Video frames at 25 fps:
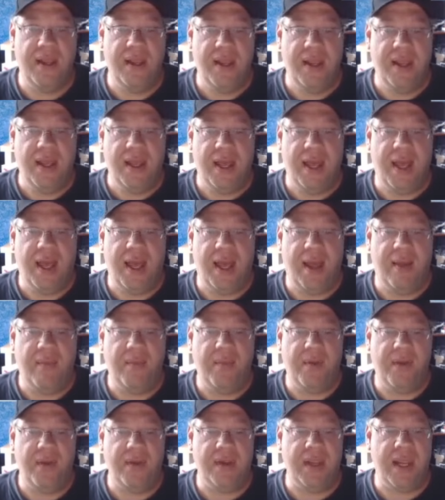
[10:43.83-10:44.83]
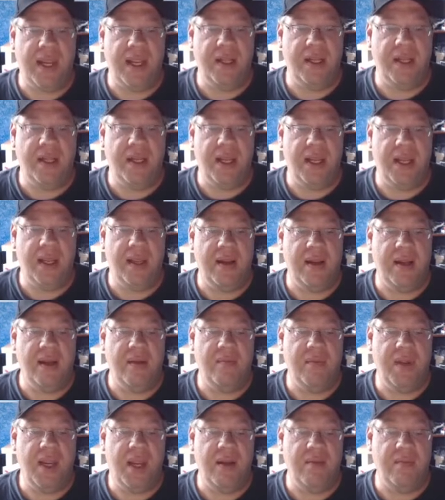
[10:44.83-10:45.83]
Um, and,
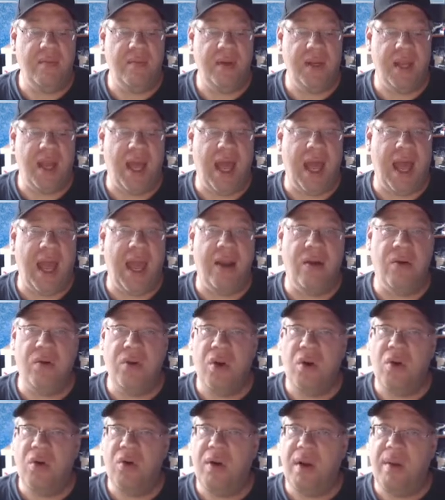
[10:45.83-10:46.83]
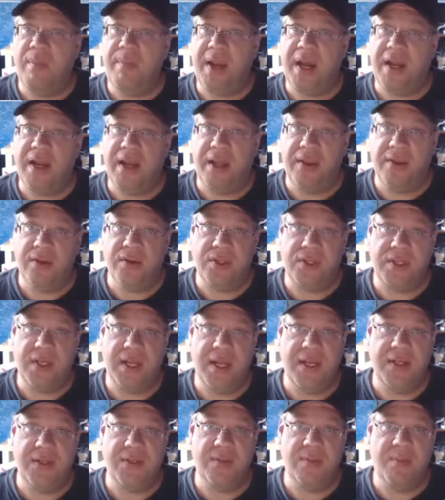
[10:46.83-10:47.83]
and, and I don't know about other
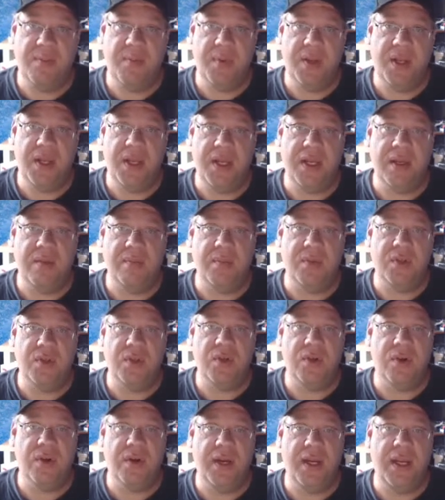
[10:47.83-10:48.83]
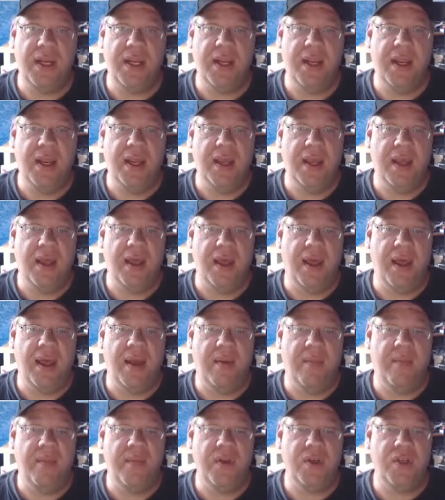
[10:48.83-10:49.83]
states, but in Missouri,
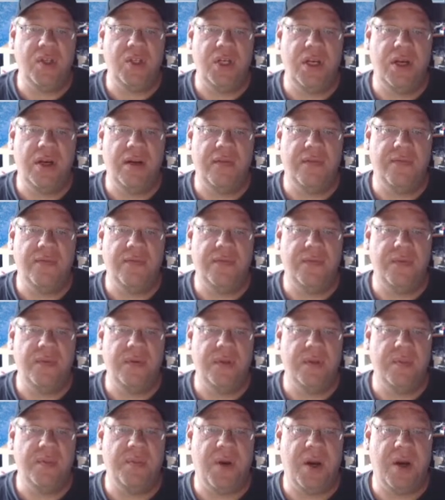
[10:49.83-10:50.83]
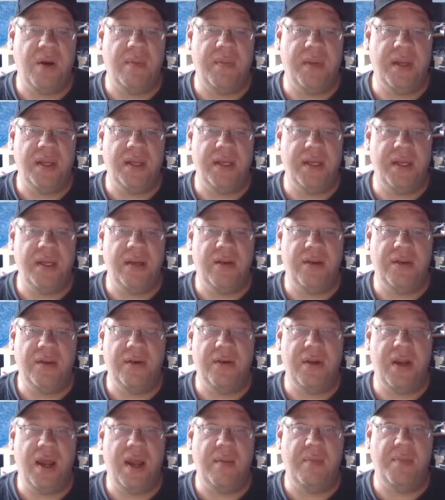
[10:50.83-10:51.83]
um, sheriff department, you know, they're
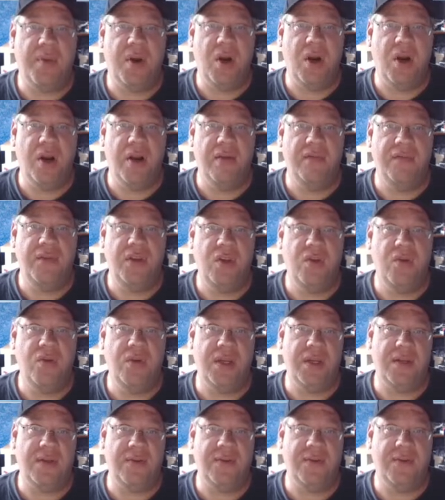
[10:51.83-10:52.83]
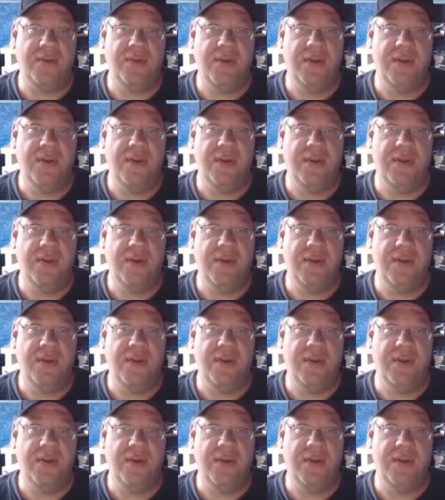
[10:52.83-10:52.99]
not part of unions,